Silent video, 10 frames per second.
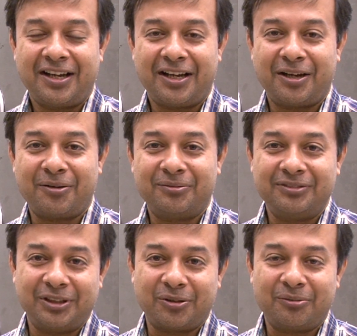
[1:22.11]
uh,
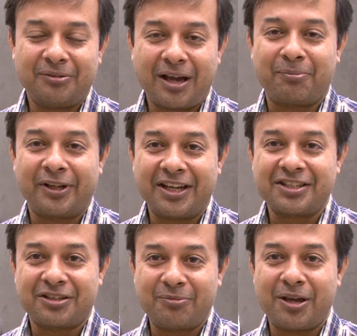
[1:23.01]
you know,
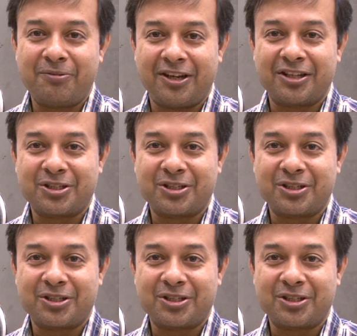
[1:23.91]
application maybe.